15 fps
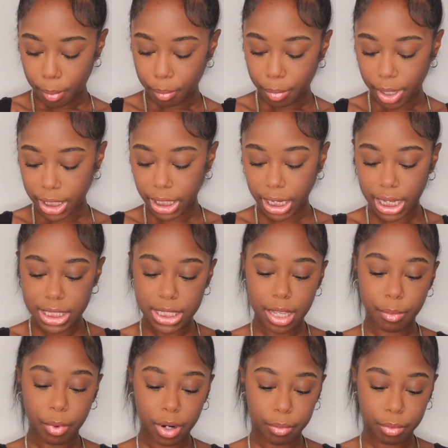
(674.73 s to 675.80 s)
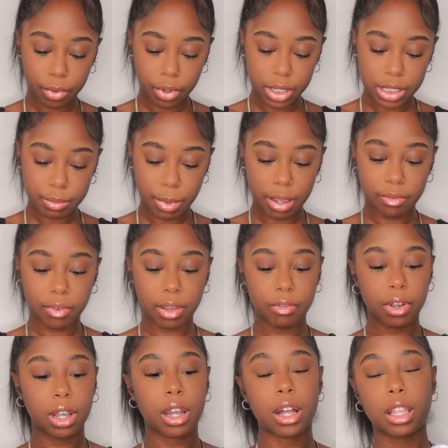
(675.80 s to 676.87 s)
But like I said, purple is my
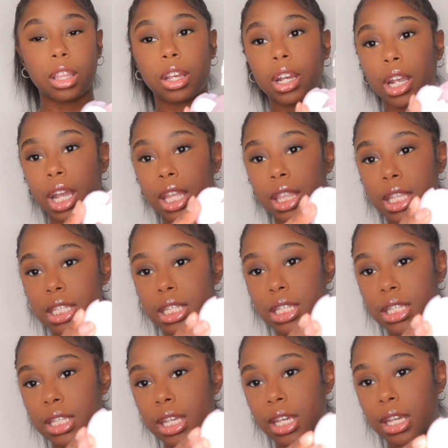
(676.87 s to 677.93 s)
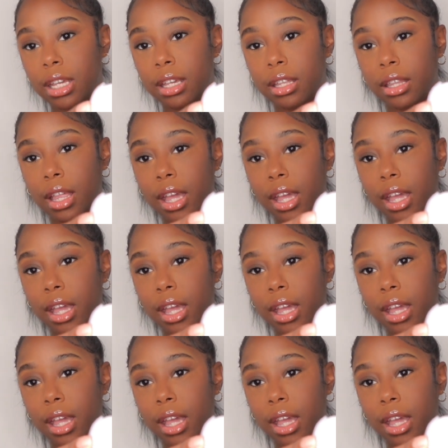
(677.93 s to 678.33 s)
favorite color and this is it.